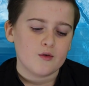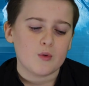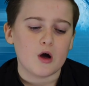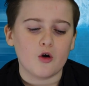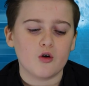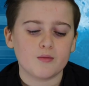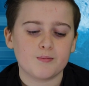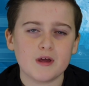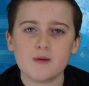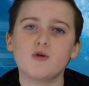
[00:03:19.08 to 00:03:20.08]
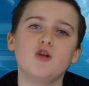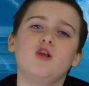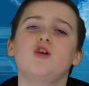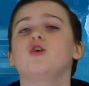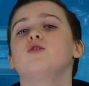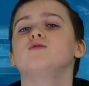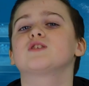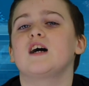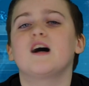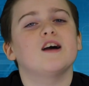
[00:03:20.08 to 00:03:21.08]
Well, people on the
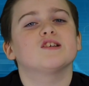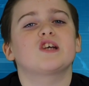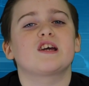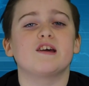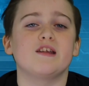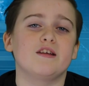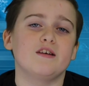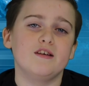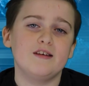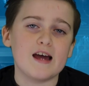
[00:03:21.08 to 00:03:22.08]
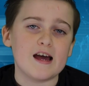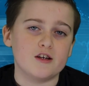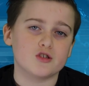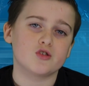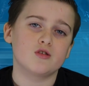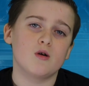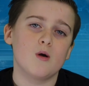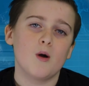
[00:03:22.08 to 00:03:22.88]
news are saying yes,